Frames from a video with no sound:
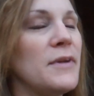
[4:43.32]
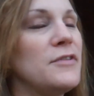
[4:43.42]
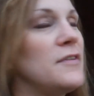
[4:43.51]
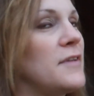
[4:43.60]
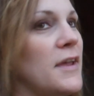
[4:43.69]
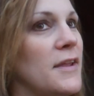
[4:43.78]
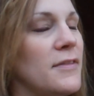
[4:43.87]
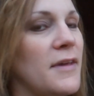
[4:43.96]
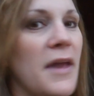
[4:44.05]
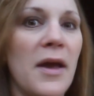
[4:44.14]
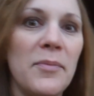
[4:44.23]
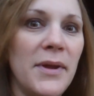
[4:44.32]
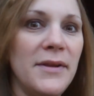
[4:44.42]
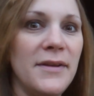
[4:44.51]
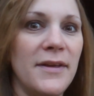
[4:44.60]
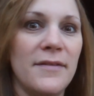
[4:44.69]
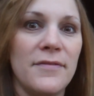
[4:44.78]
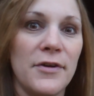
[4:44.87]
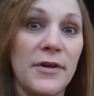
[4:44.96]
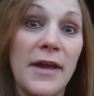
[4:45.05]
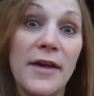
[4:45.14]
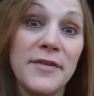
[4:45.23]
where she's getting the cat pee to give
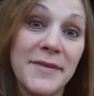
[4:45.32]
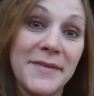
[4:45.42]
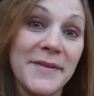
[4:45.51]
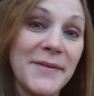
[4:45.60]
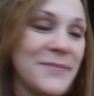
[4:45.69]
her guests.